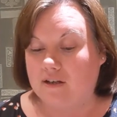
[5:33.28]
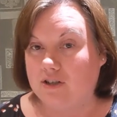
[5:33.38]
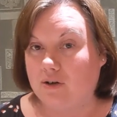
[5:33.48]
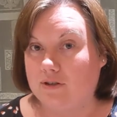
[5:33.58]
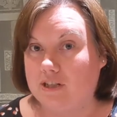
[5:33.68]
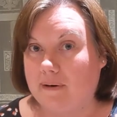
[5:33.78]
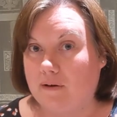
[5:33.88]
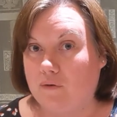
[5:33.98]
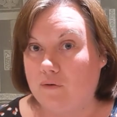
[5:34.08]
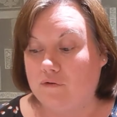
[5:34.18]
told us
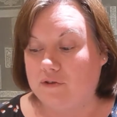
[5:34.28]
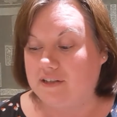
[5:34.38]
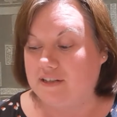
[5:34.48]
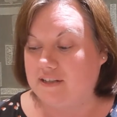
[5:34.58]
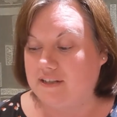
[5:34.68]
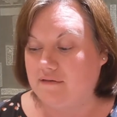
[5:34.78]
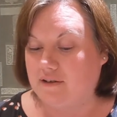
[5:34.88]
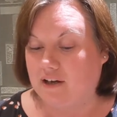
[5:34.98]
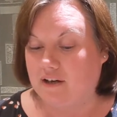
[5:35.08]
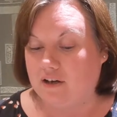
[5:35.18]
about orphans in
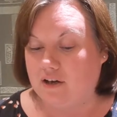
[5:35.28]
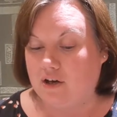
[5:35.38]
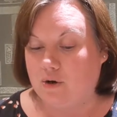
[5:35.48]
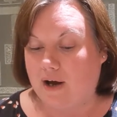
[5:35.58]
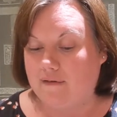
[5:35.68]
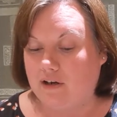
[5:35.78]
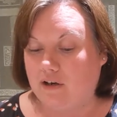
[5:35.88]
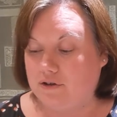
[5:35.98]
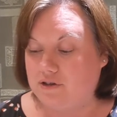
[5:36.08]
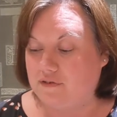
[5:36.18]
Syria who have a
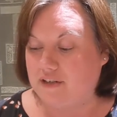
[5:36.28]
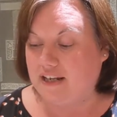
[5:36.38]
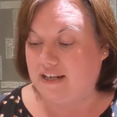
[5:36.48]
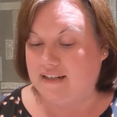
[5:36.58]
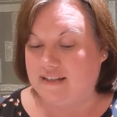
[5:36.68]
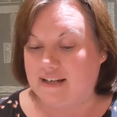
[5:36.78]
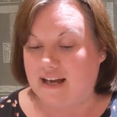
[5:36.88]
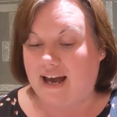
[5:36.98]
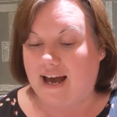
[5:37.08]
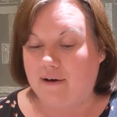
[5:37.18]
lot of needs.
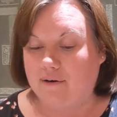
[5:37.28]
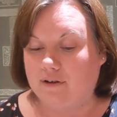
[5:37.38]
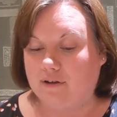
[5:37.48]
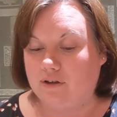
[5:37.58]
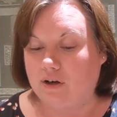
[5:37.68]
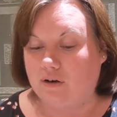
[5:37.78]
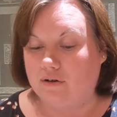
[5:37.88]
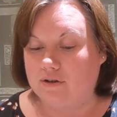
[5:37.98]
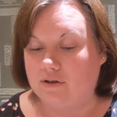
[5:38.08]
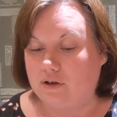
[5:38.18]
How can
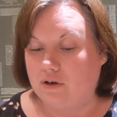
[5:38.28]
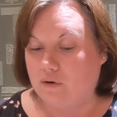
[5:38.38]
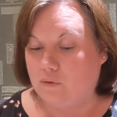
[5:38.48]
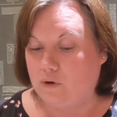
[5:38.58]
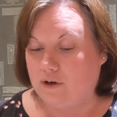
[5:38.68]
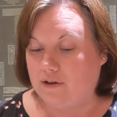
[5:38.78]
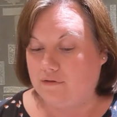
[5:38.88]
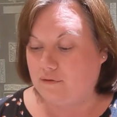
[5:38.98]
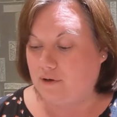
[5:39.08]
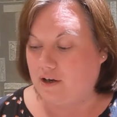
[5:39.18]
God work
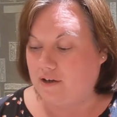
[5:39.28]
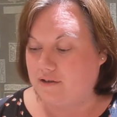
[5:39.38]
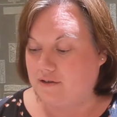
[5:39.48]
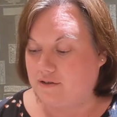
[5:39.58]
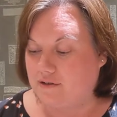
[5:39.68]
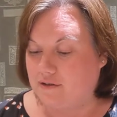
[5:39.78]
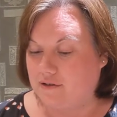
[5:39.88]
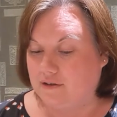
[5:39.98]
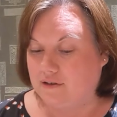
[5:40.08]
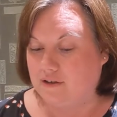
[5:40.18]
through us?
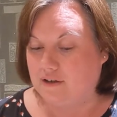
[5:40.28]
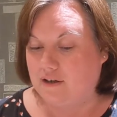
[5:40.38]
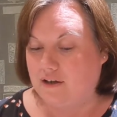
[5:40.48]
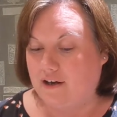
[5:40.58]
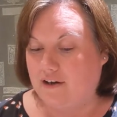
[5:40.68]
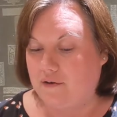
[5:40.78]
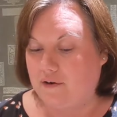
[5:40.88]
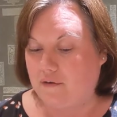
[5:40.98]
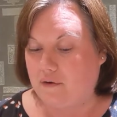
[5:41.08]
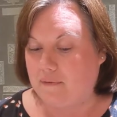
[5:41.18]
Another one, I
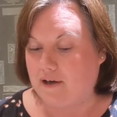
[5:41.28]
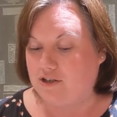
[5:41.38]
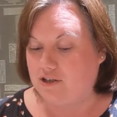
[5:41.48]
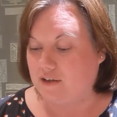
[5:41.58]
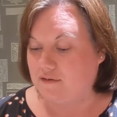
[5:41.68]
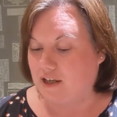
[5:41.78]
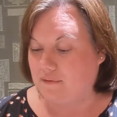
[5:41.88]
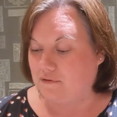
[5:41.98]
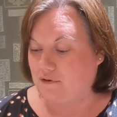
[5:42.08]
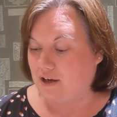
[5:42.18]
think we might just have time
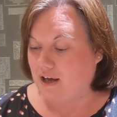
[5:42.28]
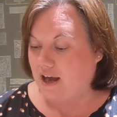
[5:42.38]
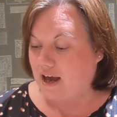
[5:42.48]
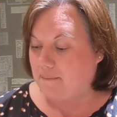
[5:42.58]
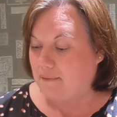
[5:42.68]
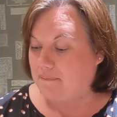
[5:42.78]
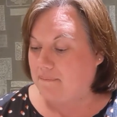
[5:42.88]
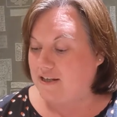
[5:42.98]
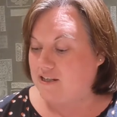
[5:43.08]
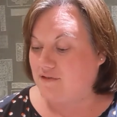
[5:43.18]
for it. My
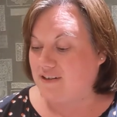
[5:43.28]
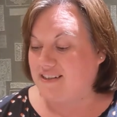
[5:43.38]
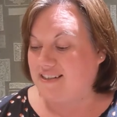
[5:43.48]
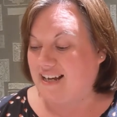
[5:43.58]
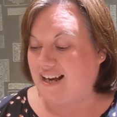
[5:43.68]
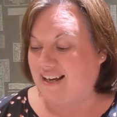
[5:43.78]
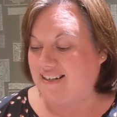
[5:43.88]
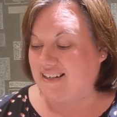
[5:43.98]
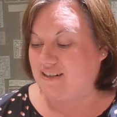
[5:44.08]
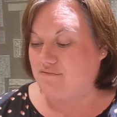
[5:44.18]
best friend's
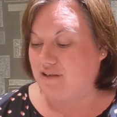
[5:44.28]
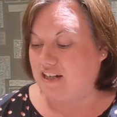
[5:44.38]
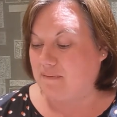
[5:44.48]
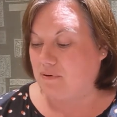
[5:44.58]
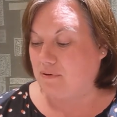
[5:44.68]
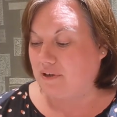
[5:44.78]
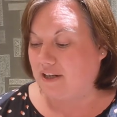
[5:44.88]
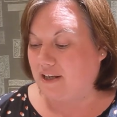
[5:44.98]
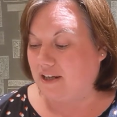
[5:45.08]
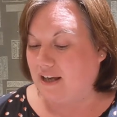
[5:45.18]
dad is really poorly.